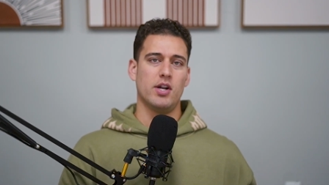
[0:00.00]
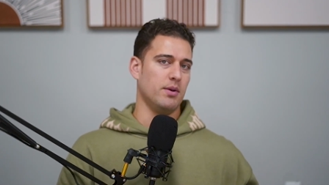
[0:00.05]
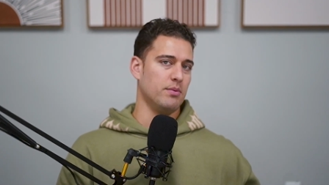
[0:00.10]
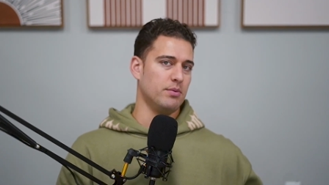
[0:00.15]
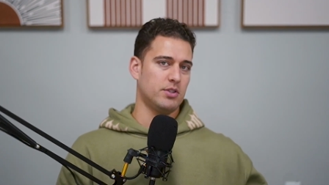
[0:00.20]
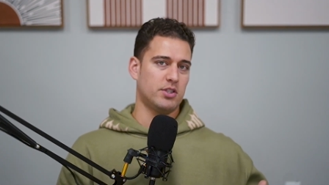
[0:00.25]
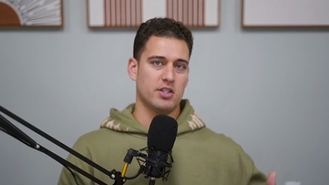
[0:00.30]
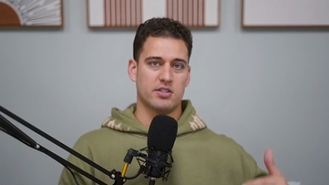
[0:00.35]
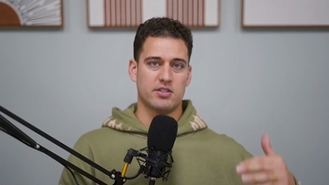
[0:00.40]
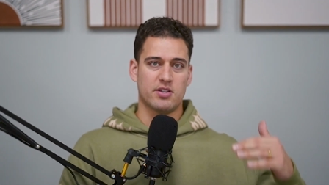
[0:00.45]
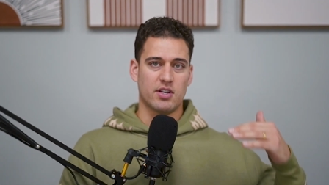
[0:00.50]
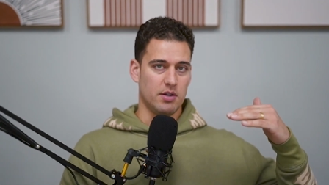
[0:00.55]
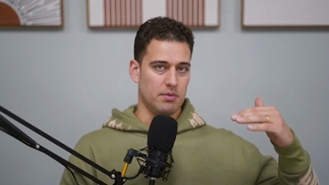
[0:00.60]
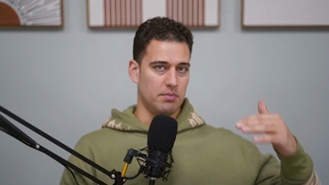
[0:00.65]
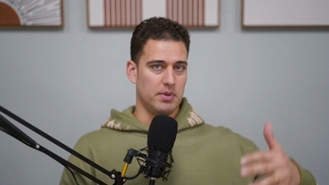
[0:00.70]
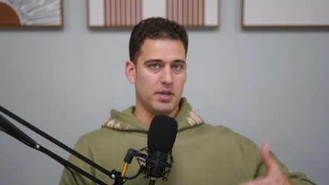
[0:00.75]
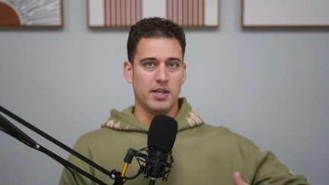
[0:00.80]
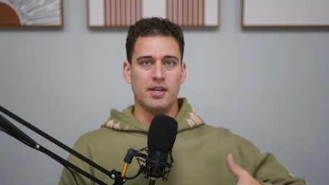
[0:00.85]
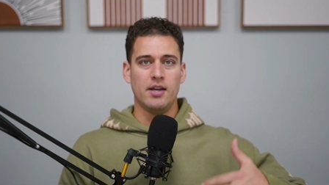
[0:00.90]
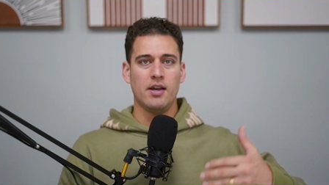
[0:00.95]
It was just going to
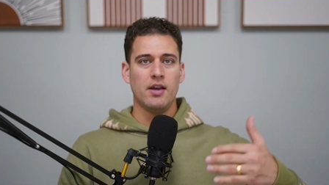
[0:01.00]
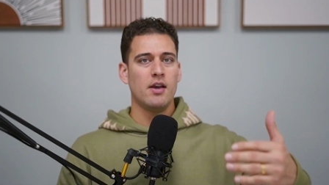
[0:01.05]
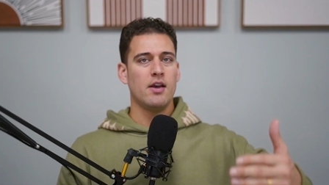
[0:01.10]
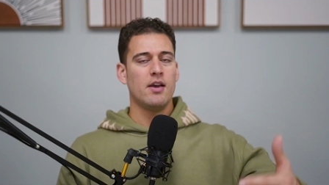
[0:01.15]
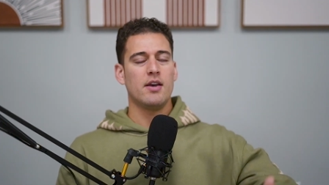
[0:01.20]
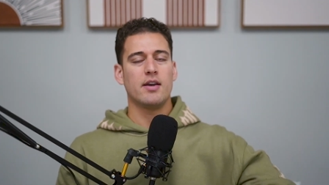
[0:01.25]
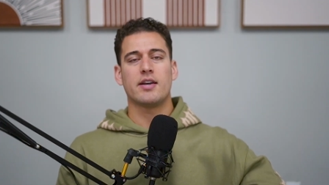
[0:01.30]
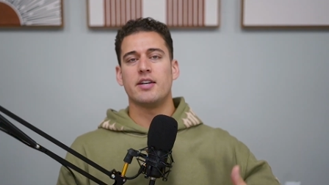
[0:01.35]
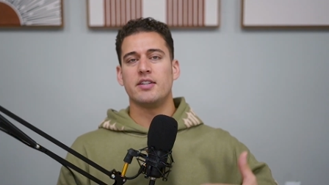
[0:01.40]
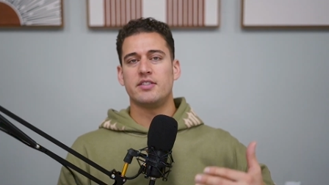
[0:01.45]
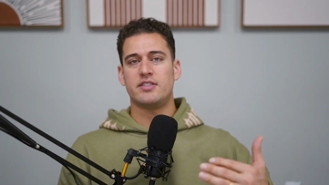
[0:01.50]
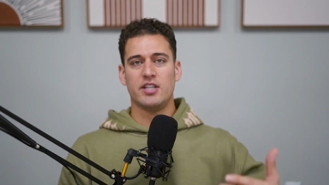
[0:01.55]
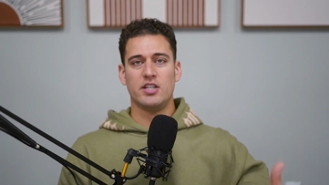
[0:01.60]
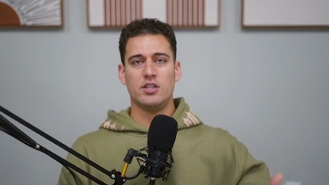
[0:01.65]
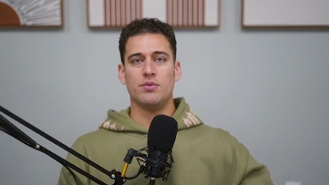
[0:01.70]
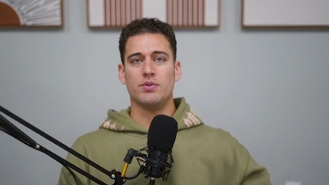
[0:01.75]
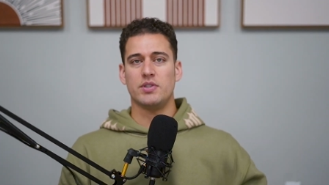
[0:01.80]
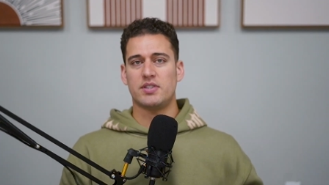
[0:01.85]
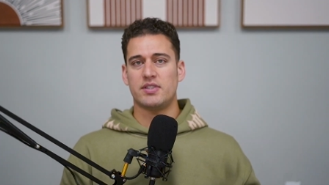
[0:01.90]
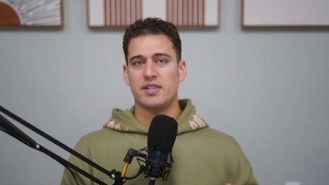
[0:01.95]
be a
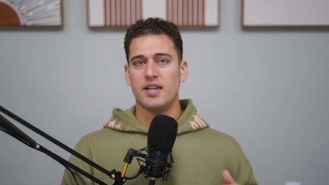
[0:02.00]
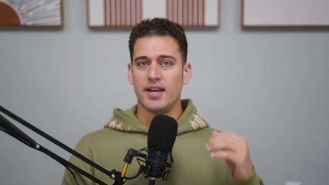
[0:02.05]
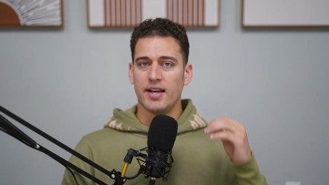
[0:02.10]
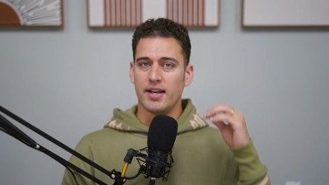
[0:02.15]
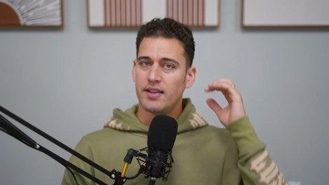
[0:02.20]
continuous thing.